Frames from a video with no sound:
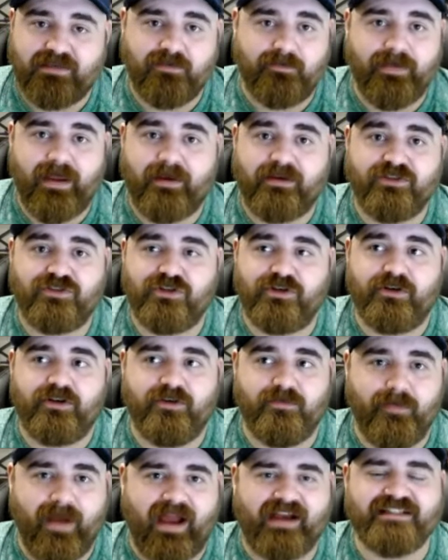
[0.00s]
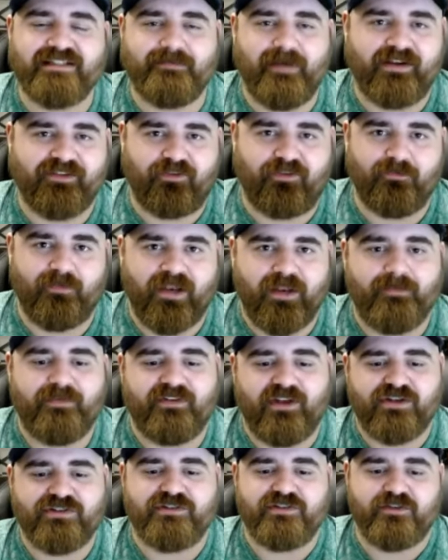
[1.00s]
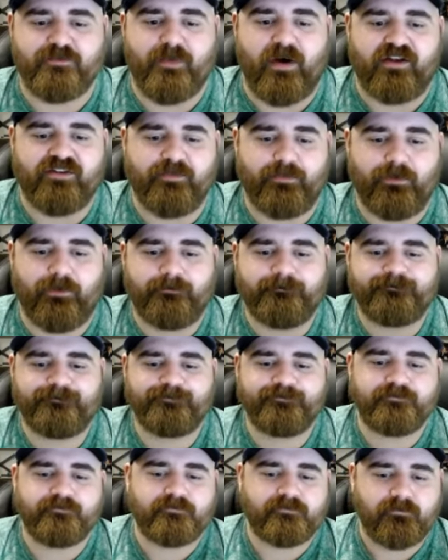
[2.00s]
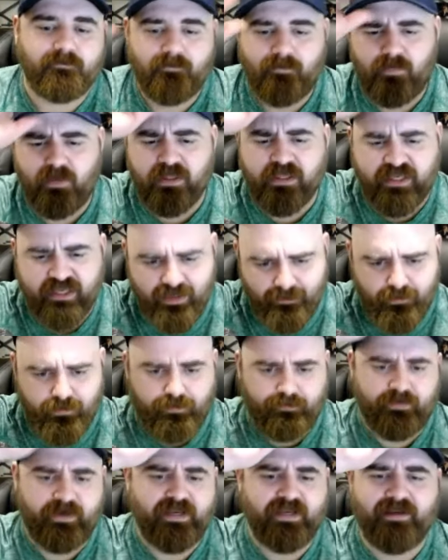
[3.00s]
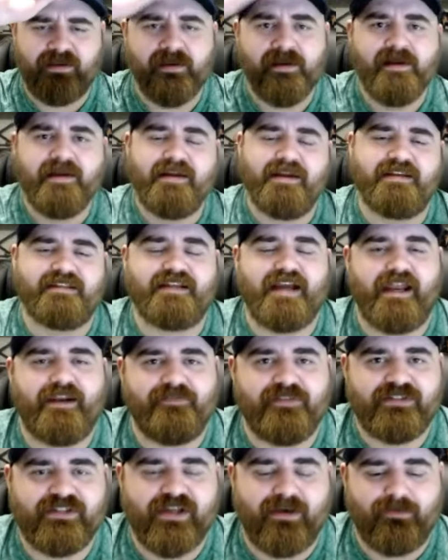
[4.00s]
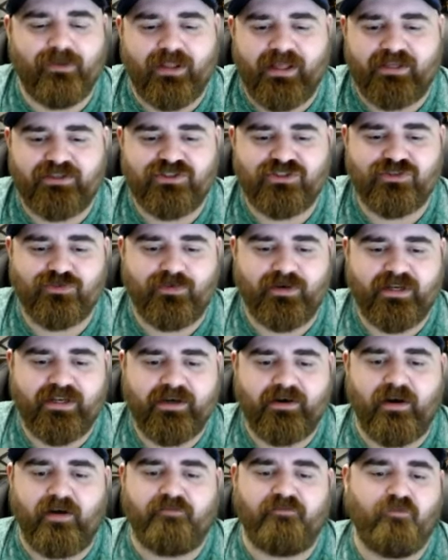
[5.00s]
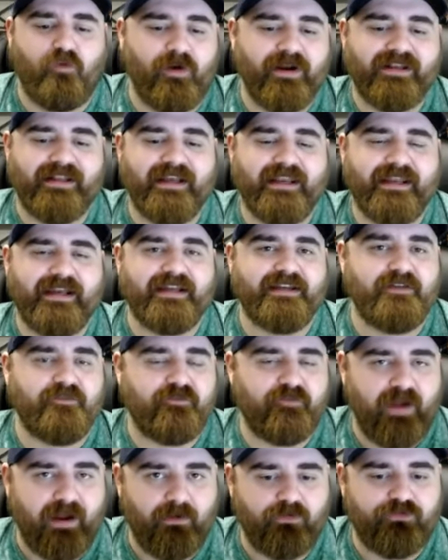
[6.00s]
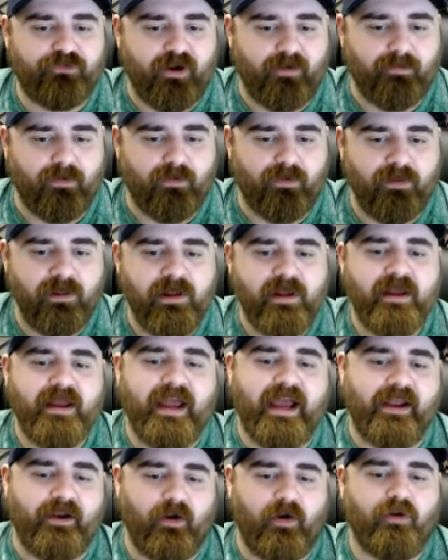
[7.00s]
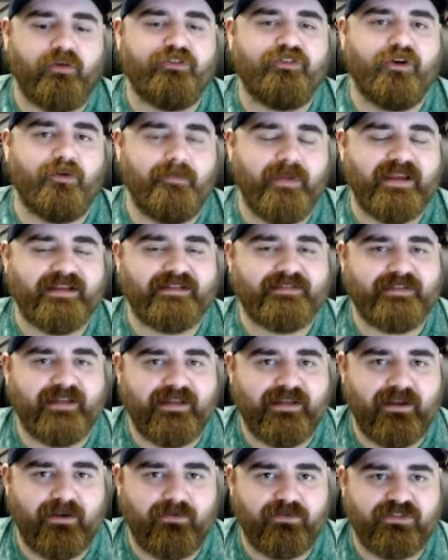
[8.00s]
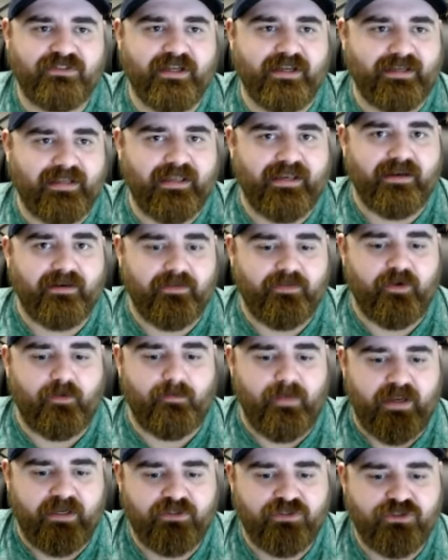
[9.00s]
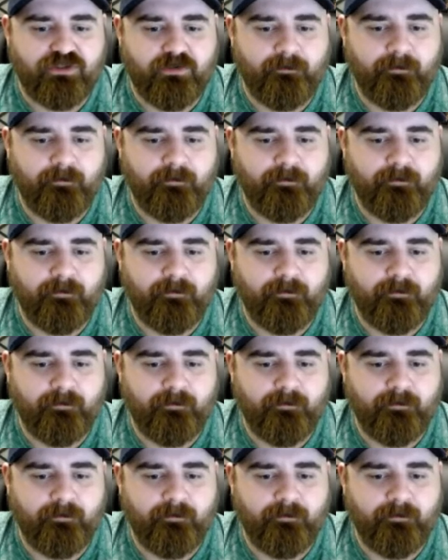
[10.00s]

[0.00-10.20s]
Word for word: make sure you maximize as many possessions as possible. Key number three is kind of a double edged sword here. Avoid getting into foul trouble and also make San Diego State get into their bench.